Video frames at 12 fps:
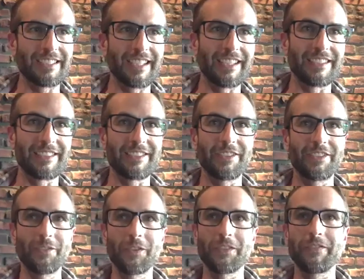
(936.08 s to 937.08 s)
and
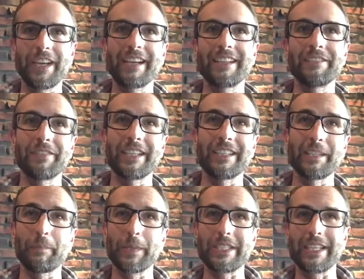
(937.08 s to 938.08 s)
we're very very
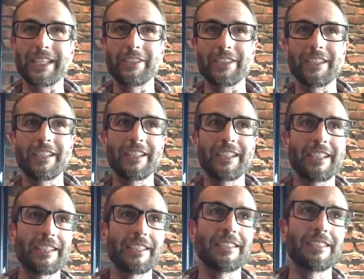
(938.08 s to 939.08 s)
particular
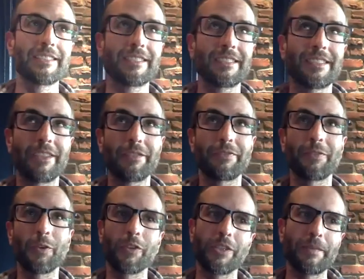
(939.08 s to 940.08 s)
on the
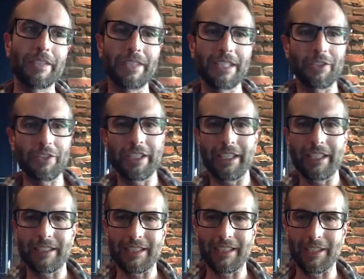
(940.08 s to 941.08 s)
form of the
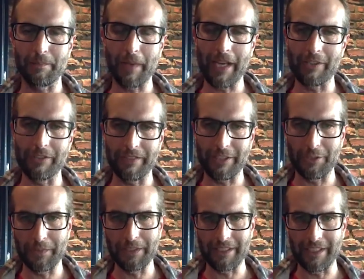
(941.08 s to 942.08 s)
ingredients and the
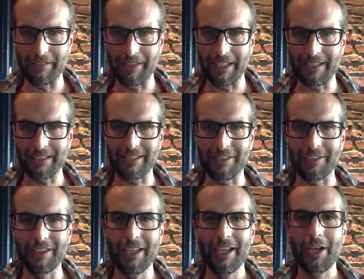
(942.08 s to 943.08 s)
bioavailability of that. So
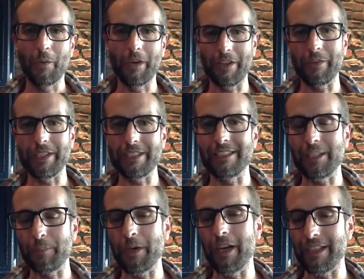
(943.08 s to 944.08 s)
mm-hmm. one of the reasons our
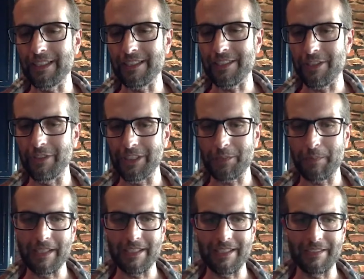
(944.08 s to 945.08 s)
product is so
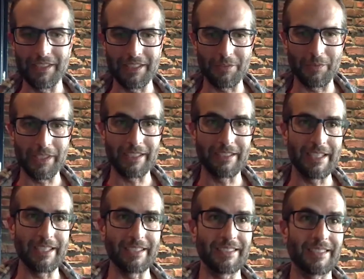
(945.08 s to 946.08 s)
expensive is we
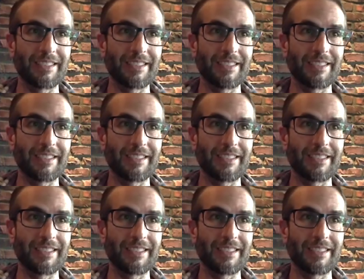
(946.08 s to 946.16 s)
didn't